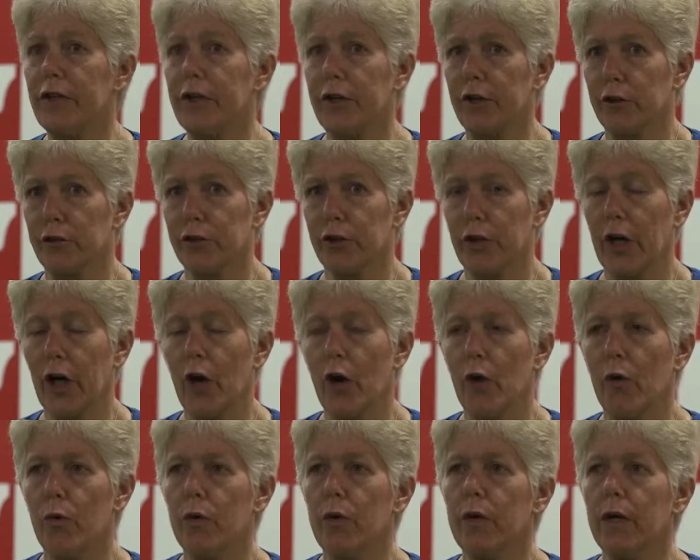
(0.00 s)
years
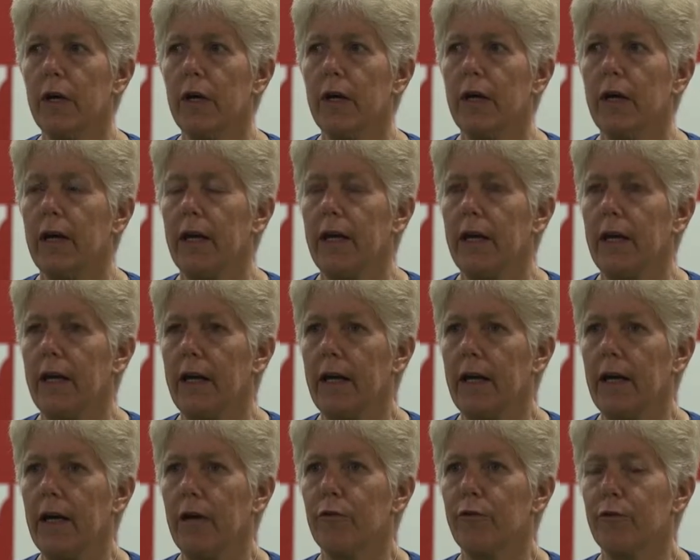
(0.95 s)
ago,
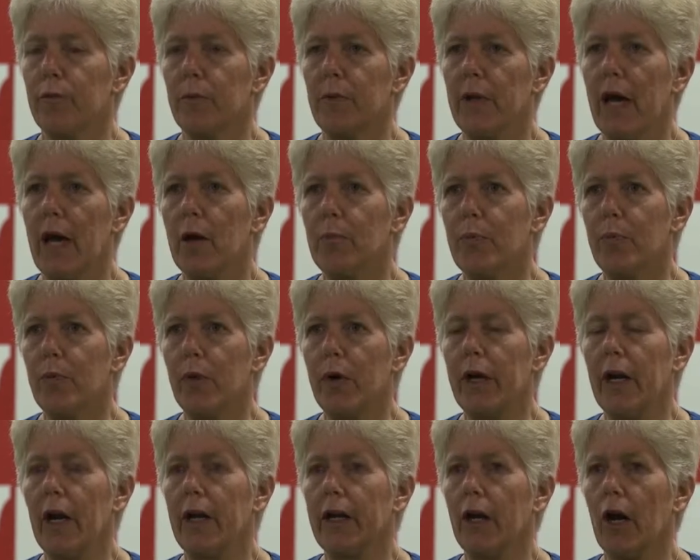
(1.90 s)
and from that
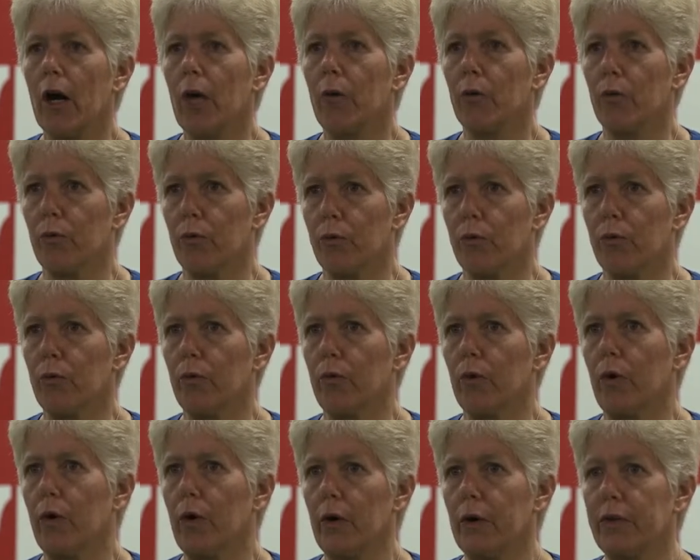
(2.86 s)
point I
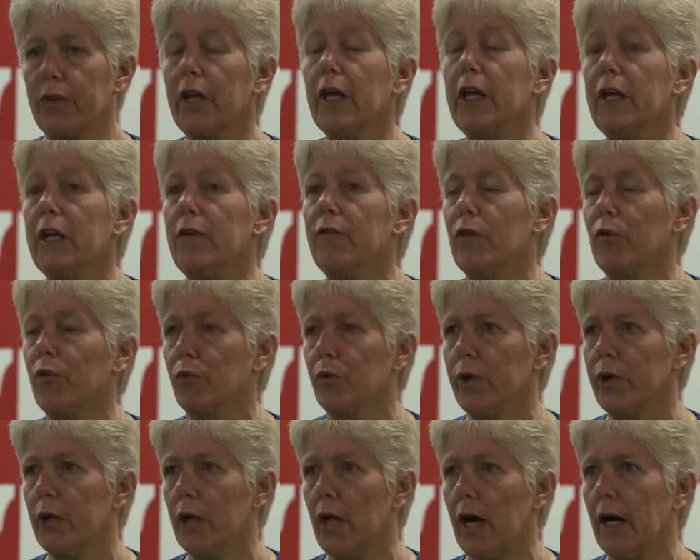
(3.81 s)
didn't even
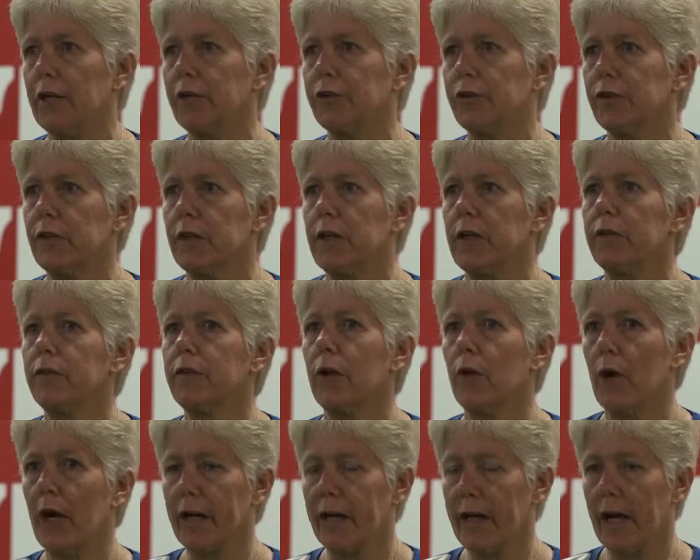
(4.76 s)
realize
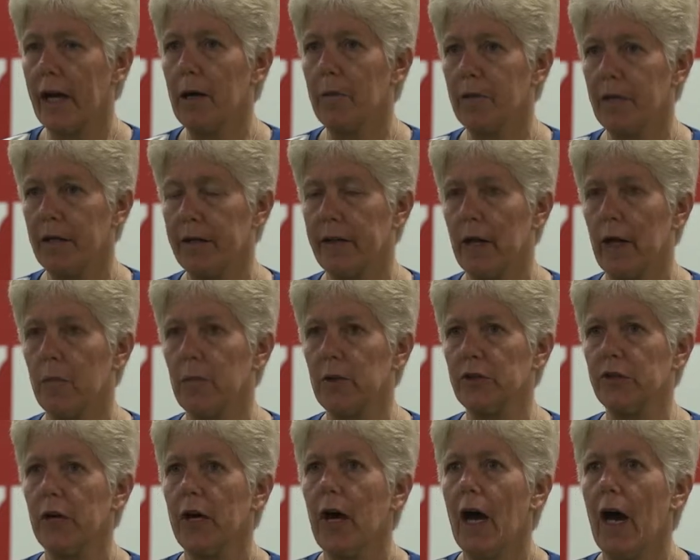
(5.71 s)
till I came to
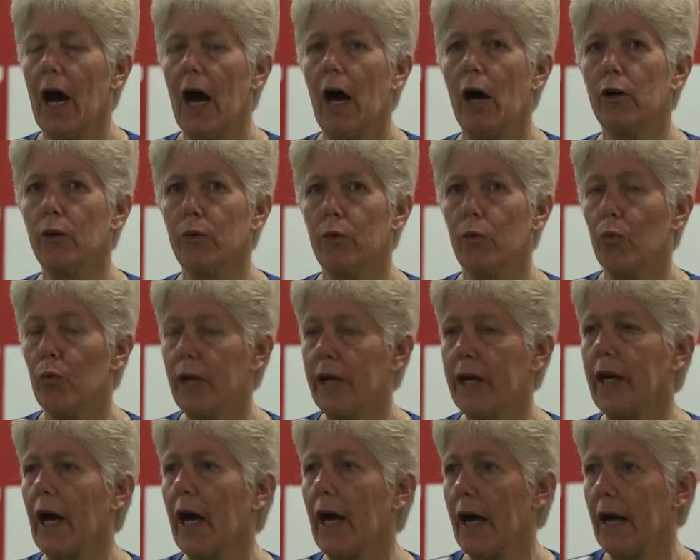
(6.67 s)
Damon's how
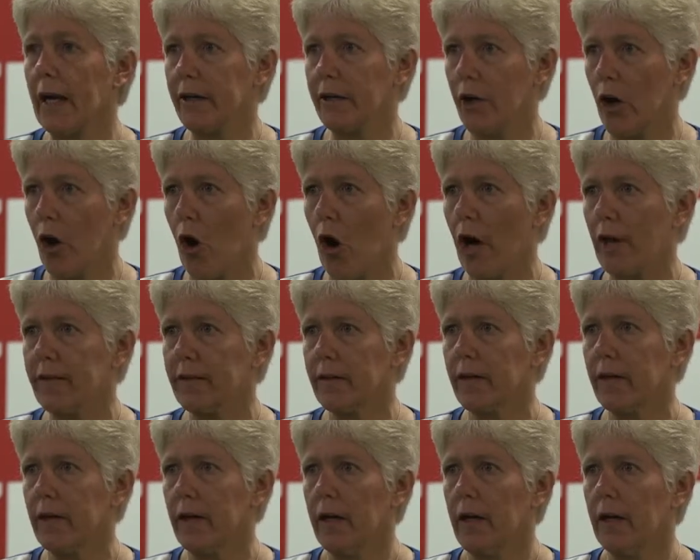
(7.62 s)
weak I had got
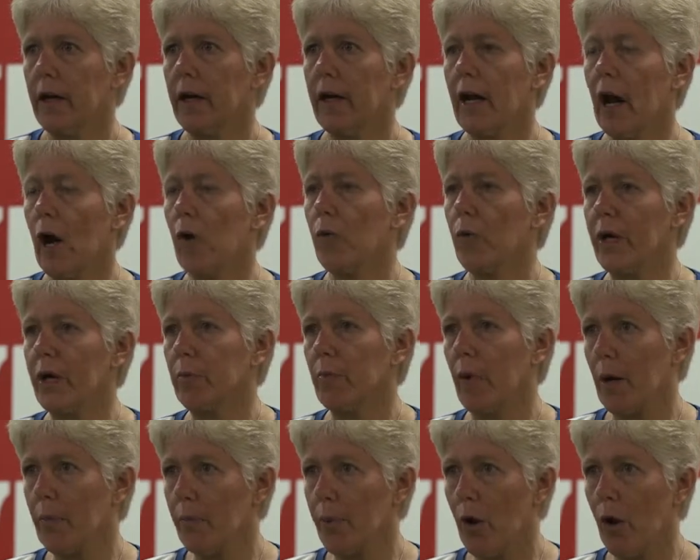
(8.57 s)
and how weak
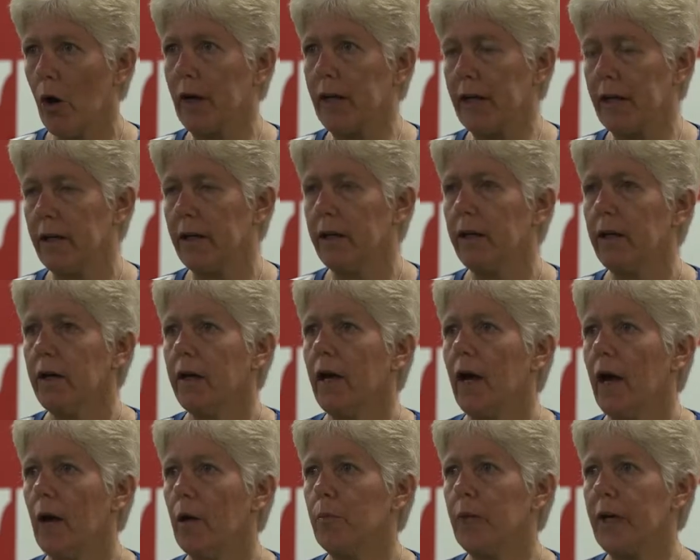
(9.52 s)
my body
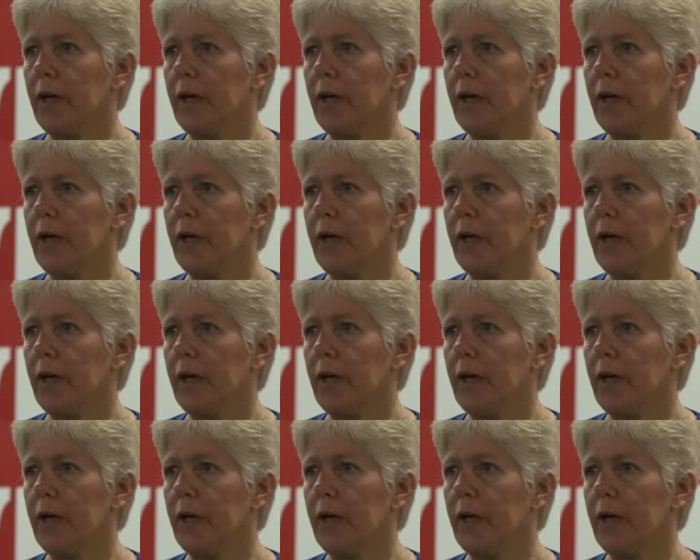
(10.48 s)
had